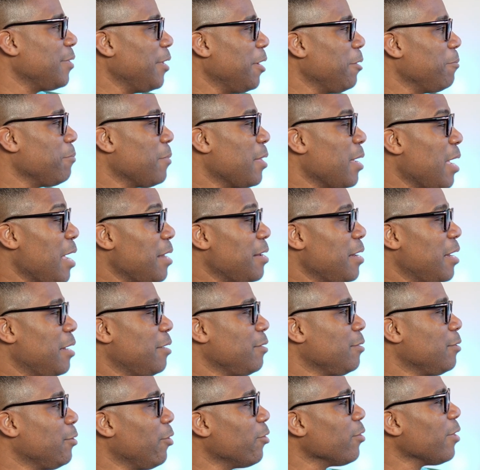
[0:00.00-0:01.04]
Yep. And
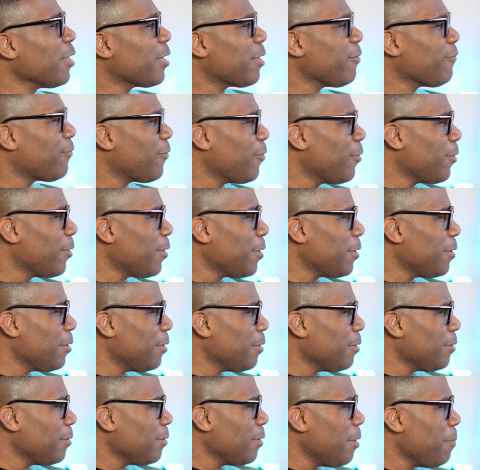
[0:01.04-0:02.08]
then you're looking
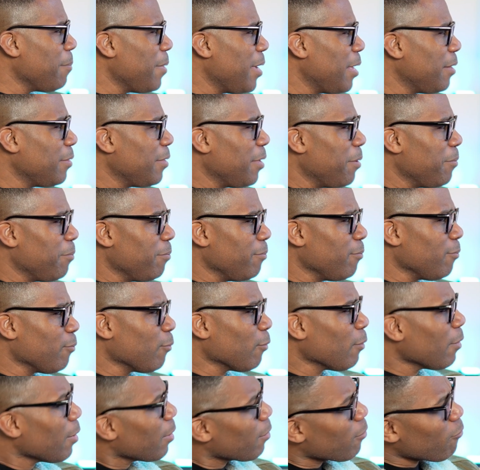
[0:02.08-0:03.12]
for a man that,
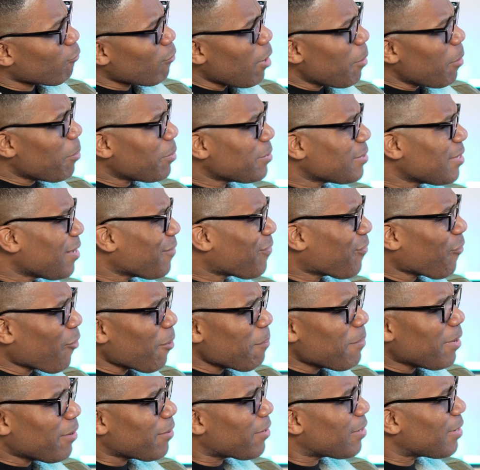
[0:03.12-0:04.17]
what was it,
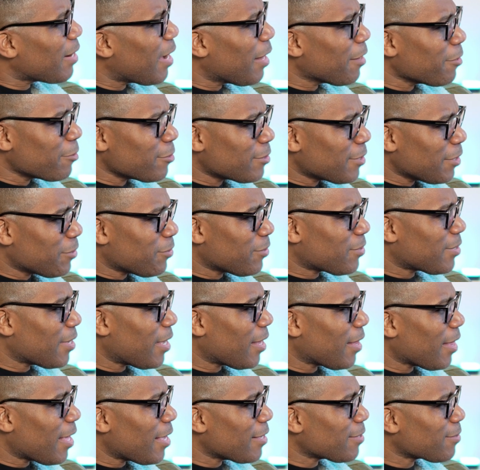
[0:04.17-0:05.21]
$4 million that you
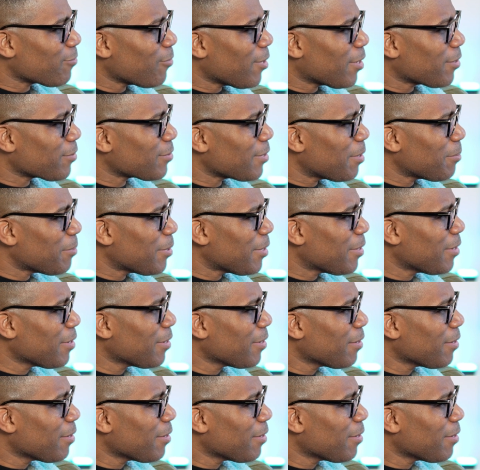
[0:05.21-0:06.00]
said last week or something?